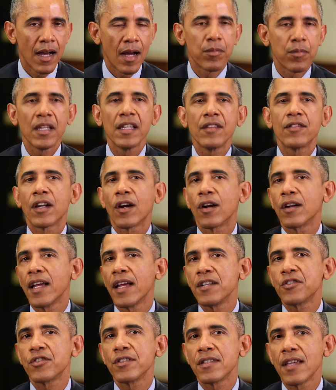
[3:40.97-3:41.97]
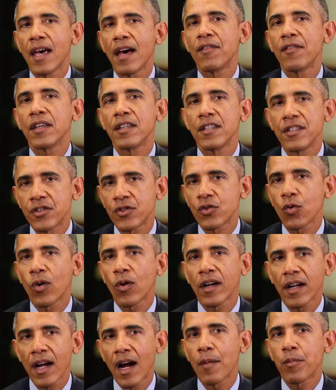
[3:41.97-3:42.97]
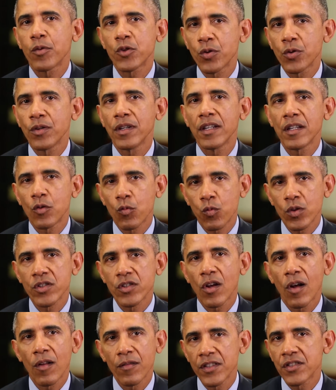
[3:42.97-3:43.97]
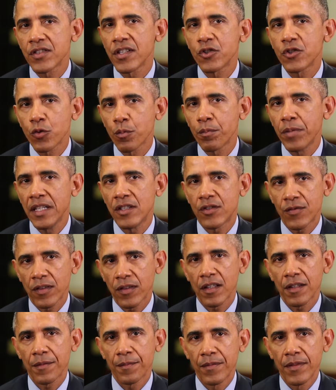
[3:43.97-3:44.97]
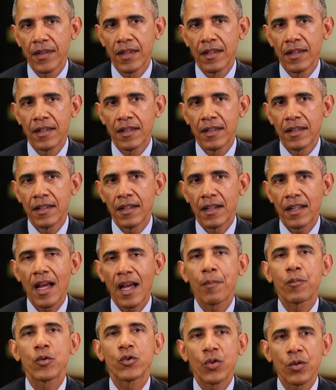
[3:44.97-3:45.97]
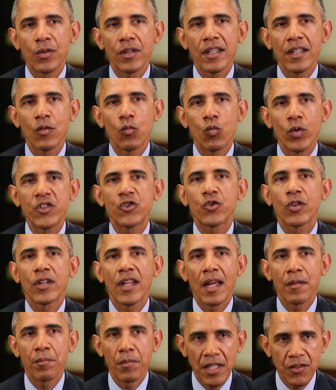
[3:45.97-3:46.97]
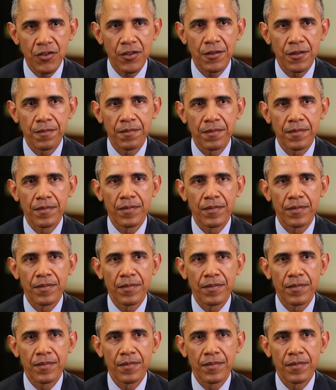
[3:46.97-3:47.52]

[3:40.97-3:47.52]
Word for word: I believe that our nations have a historic opportunity to resolve this issue peacefully, an opportunity we should not miss.